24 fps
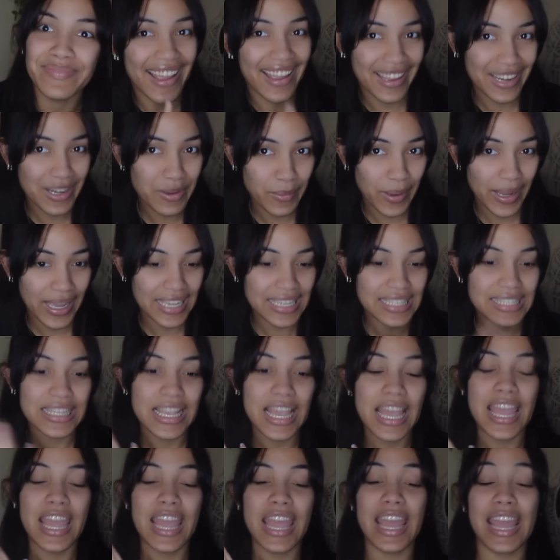anyways,
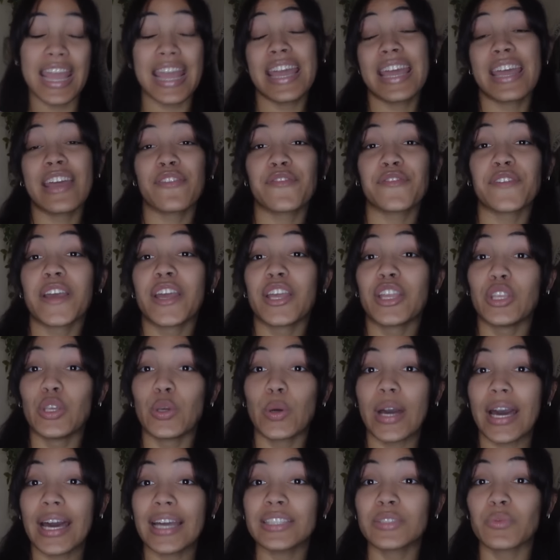if
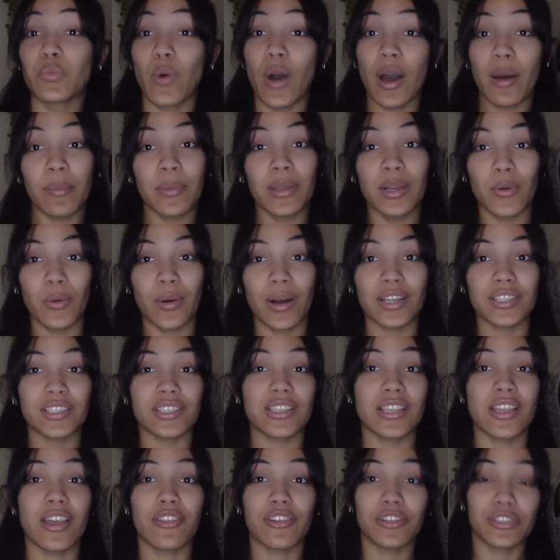you guys want me to watch
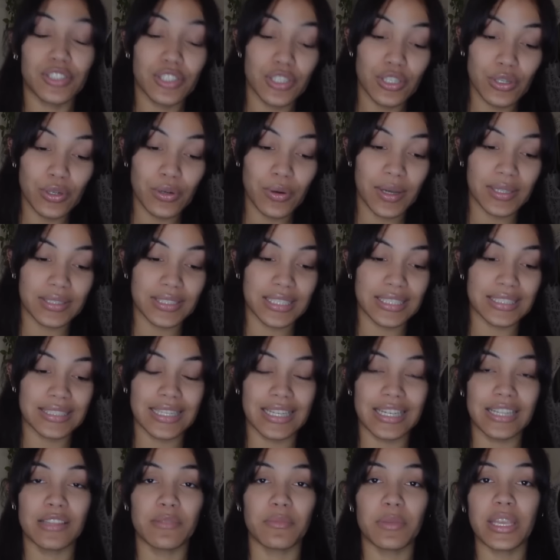the other two, as I
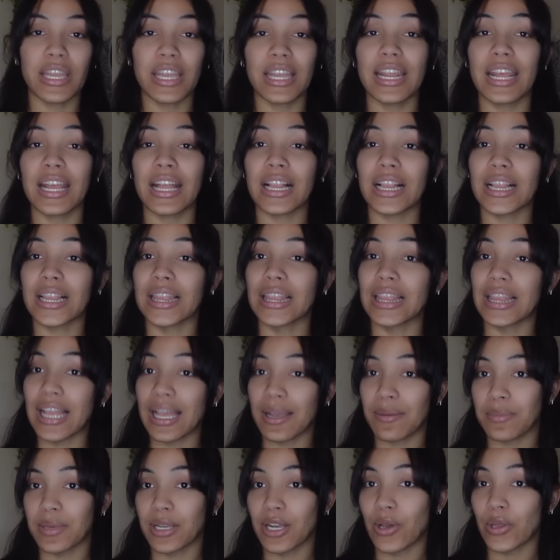said in the beginning,
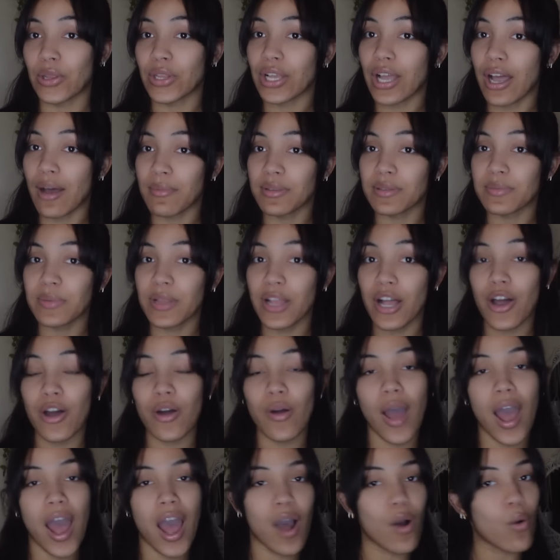let me know in the comments
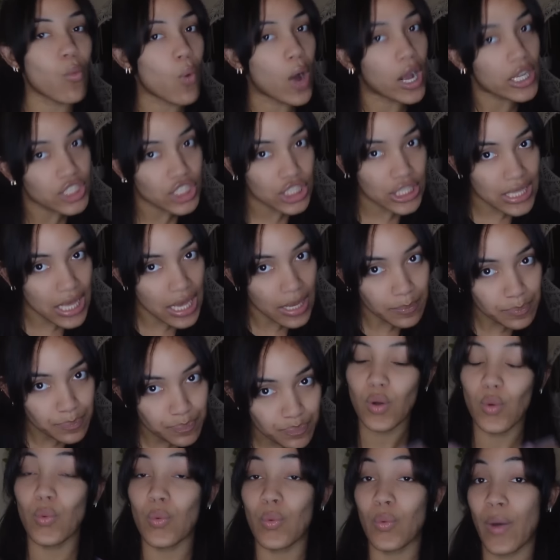below. I'll watch them
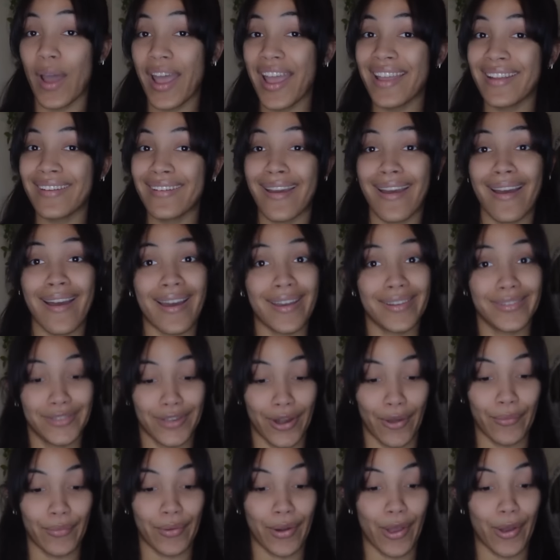when, I
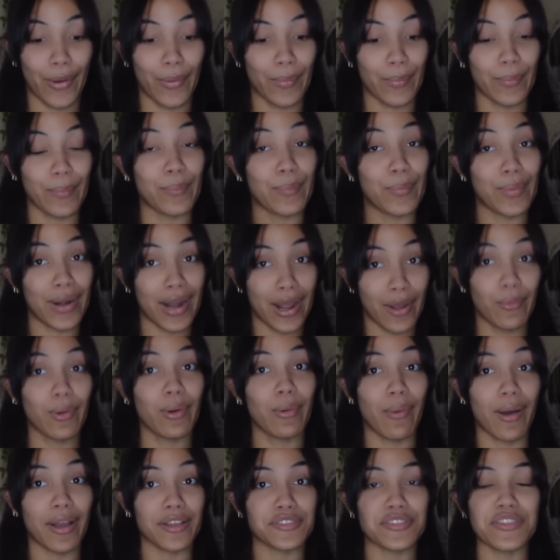don't know, but I
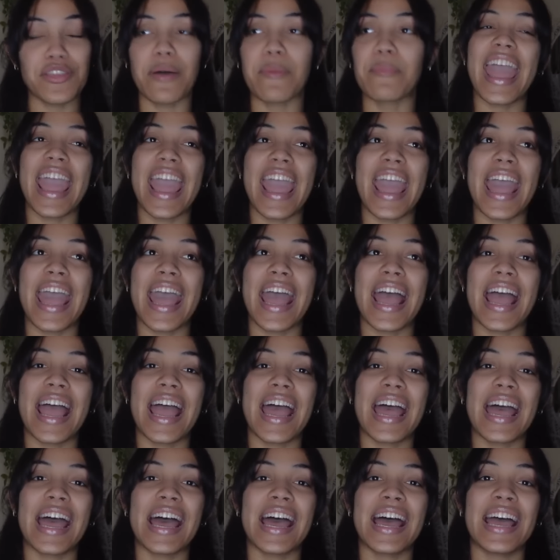will watch them.
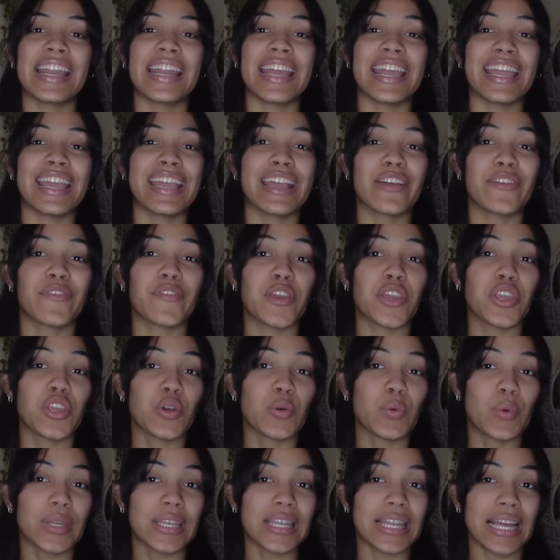And if
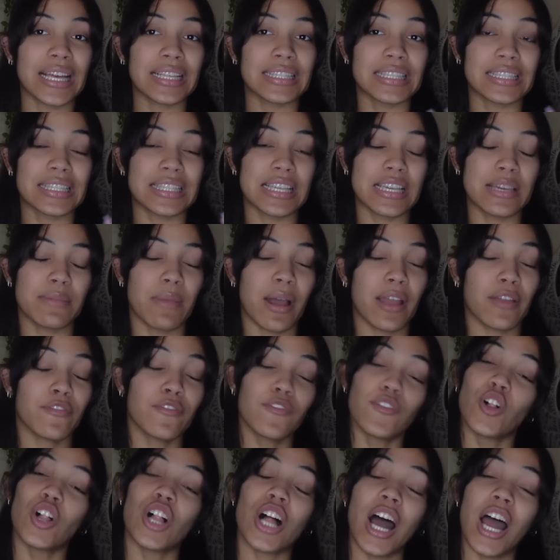you would like to see my
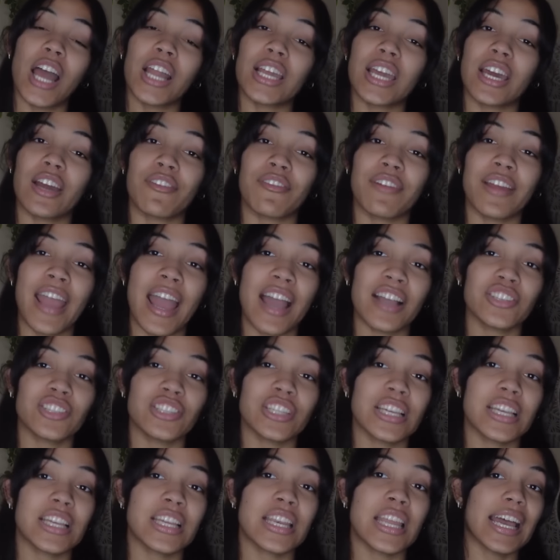full uncut
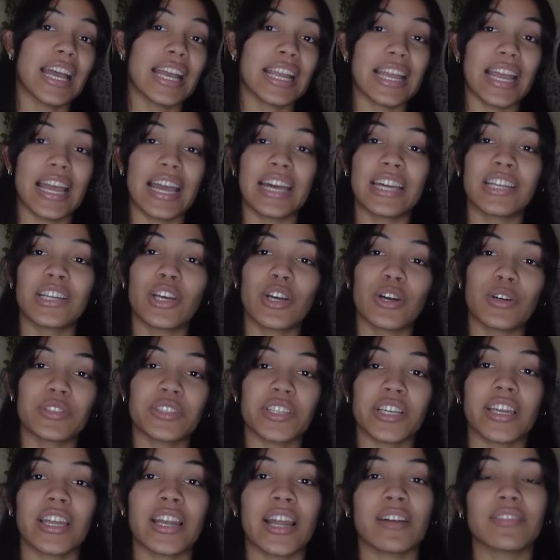reaction, again, go
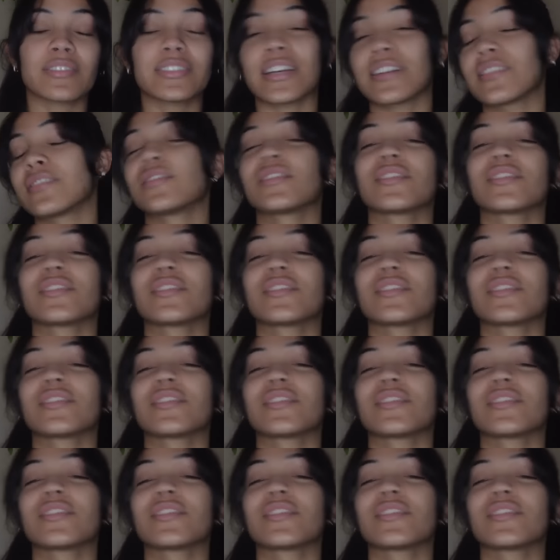check it out down in